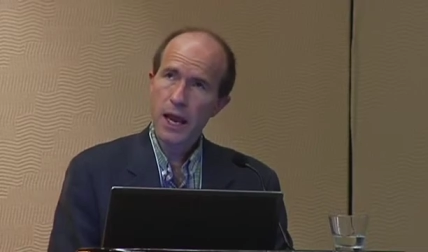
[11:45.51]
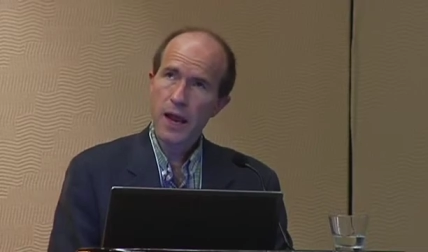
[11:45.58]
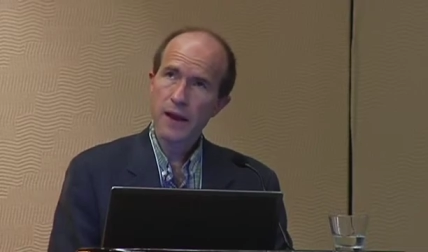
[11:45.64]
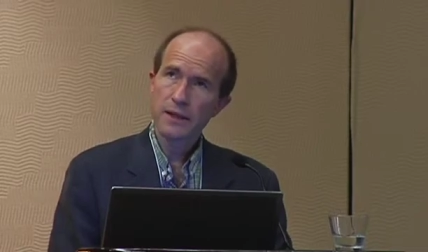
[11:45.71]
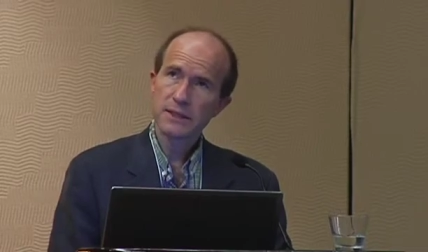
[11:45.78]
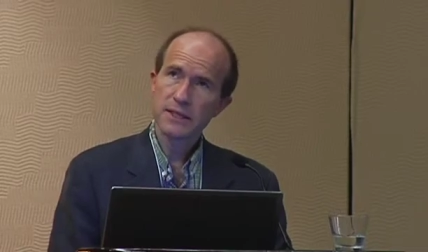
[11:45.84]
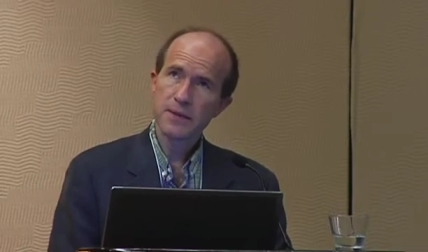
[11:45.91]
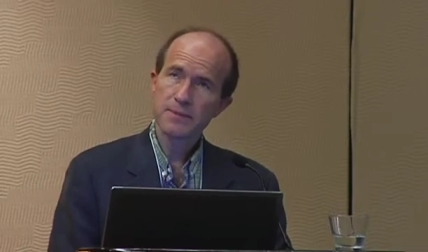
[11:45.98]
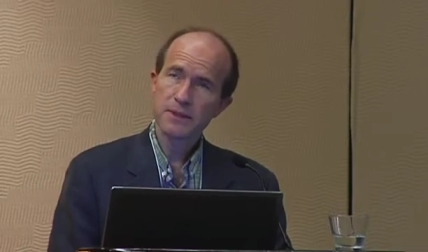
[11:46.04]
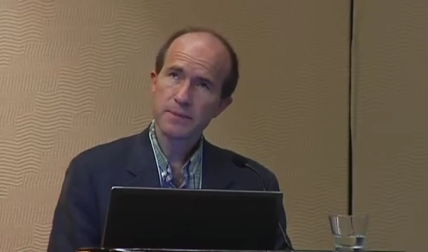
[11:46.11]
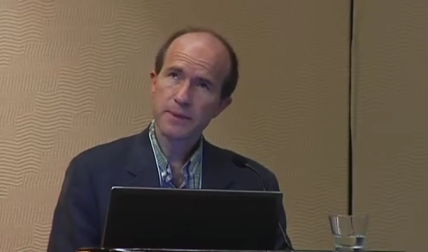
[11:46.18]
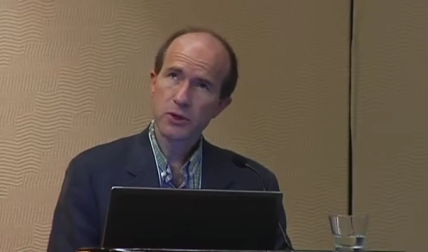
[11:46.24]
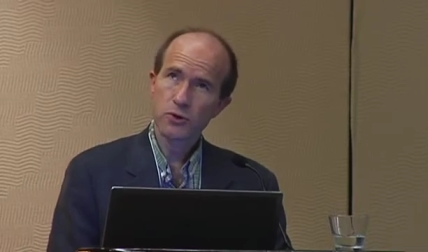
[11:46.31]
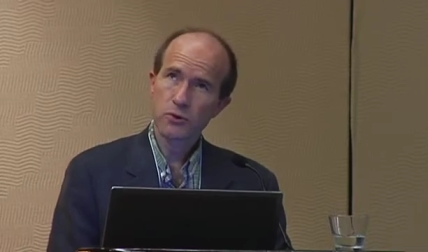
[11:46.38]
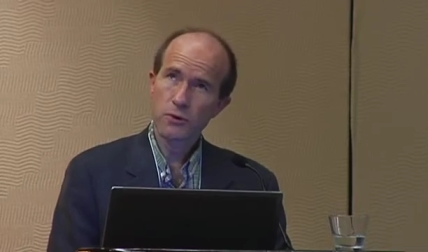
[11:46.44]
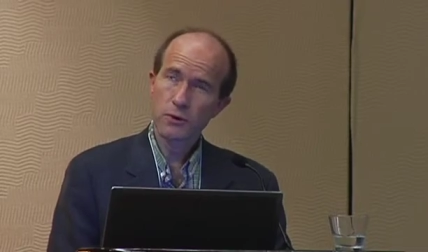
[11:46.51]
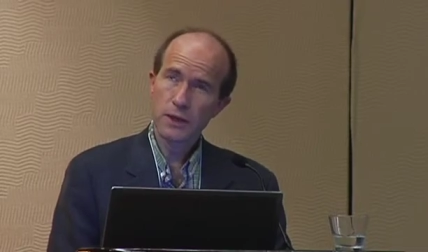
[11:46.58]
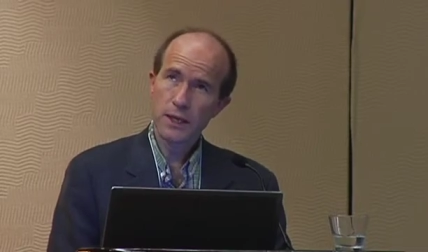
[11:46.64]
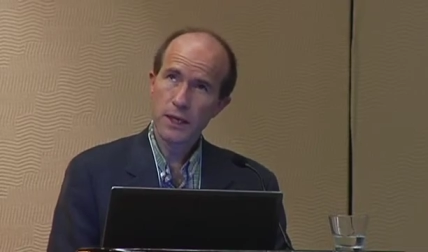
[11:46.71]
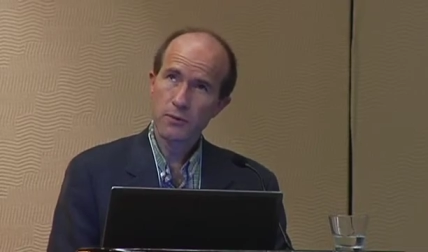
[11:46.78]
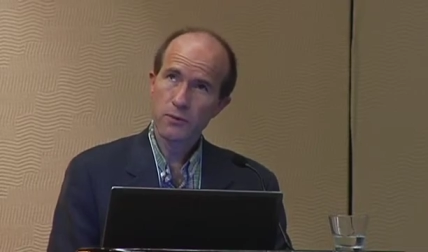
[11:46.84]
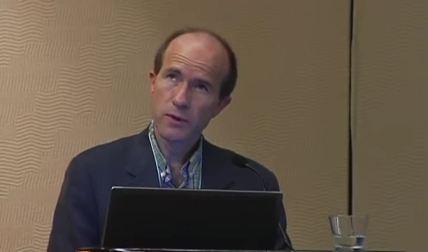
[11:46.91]
and it seems to be
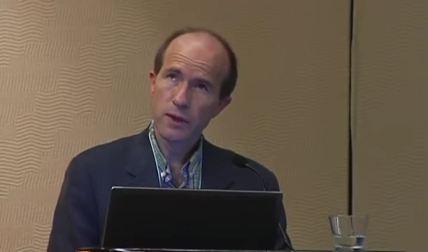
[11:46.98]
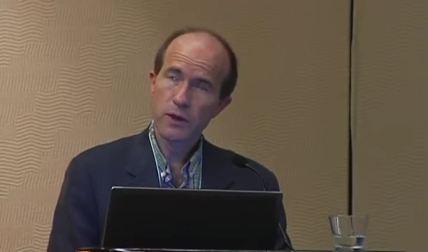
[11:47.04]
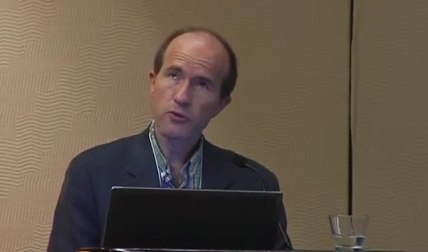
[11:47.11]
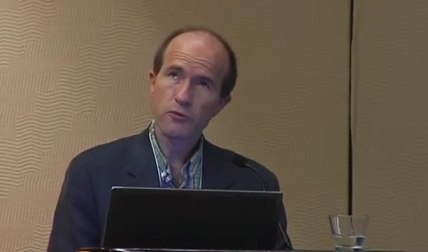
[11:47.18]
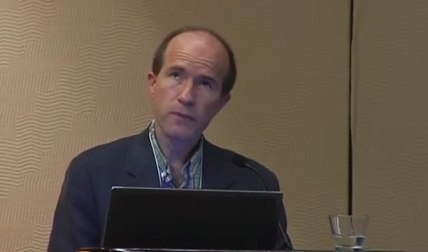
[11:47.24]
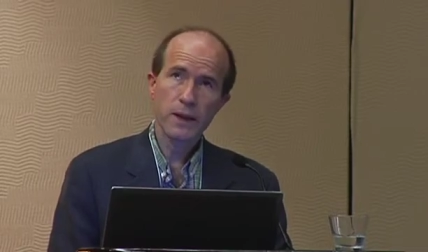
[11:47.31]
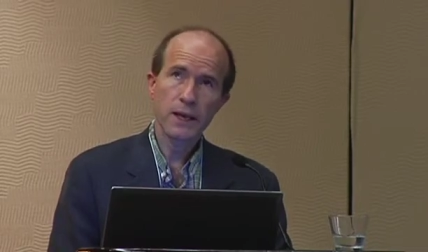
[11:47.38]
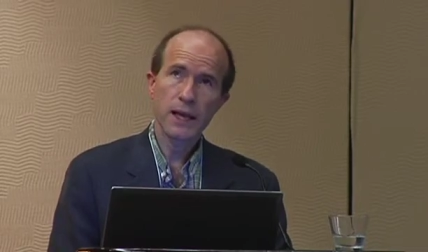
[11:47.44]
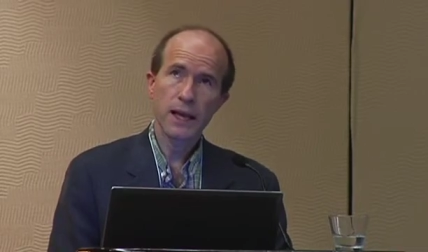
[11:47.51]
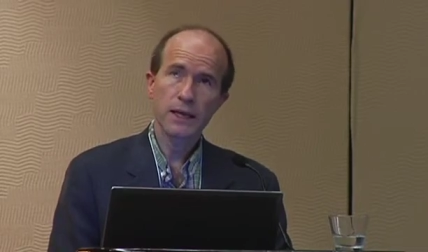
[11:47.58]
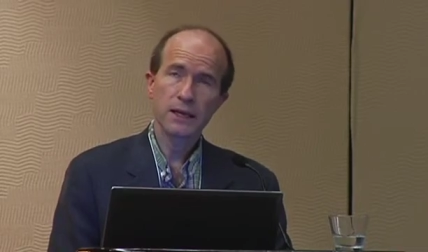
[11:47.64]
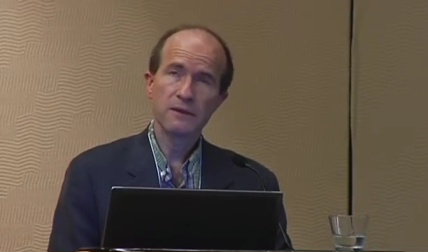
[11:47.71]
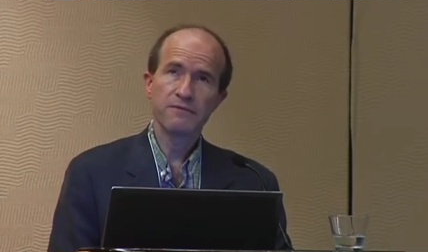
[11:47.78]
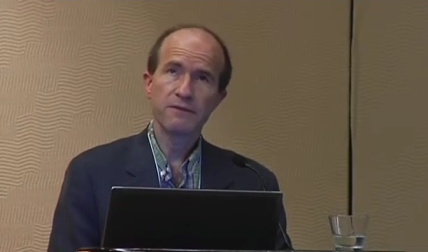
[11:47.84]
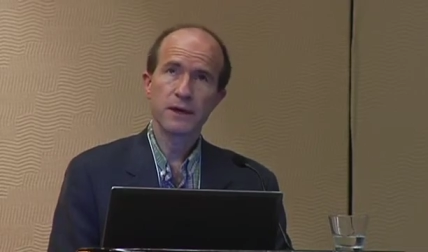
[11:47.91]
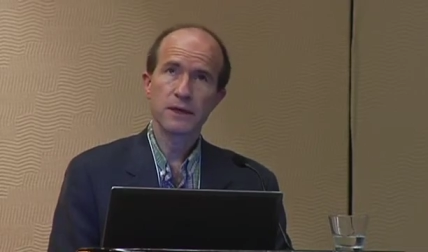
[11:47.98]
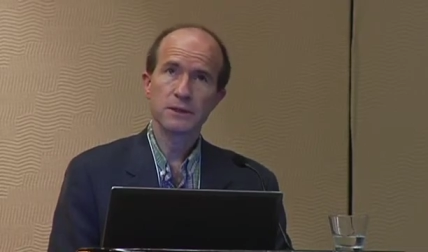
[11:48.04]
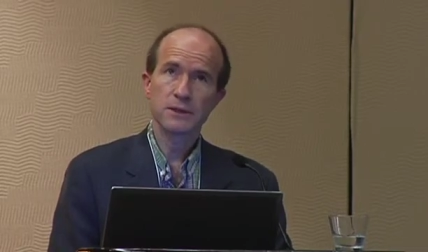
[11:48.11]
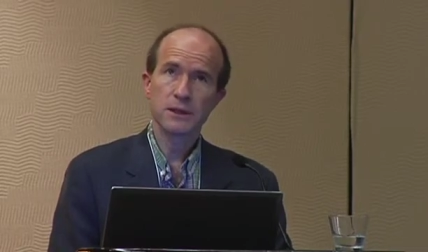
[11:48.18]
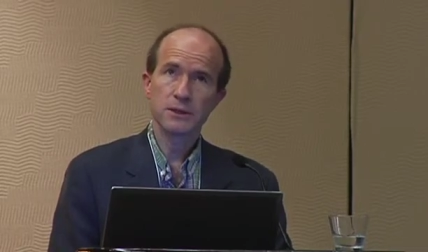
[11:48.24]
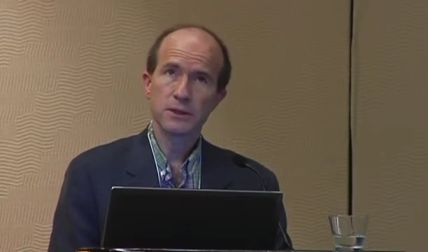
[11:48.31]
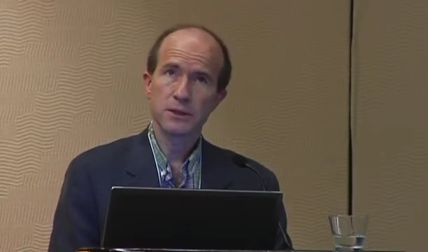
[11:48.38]
correlated with other midline defects
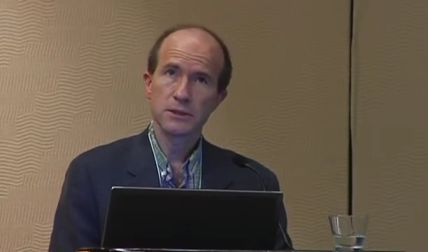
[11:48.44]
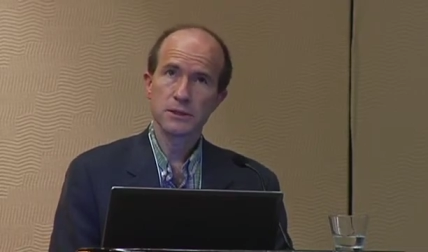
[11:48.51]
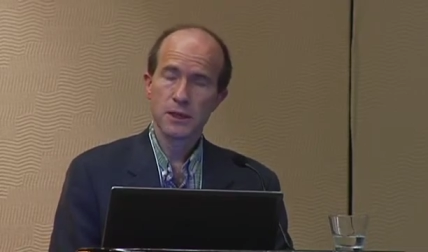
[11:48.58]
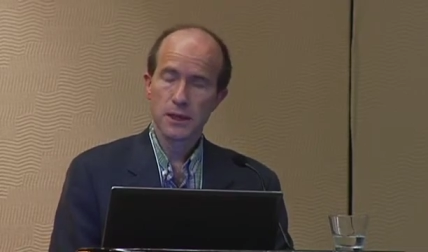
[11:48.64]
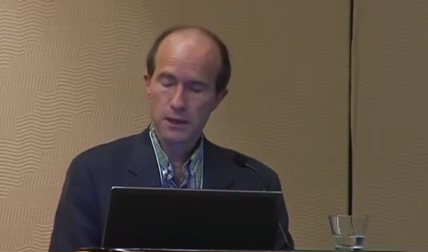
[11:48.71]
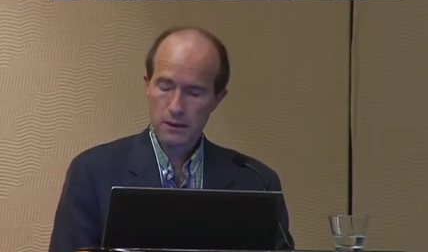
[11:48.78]
such as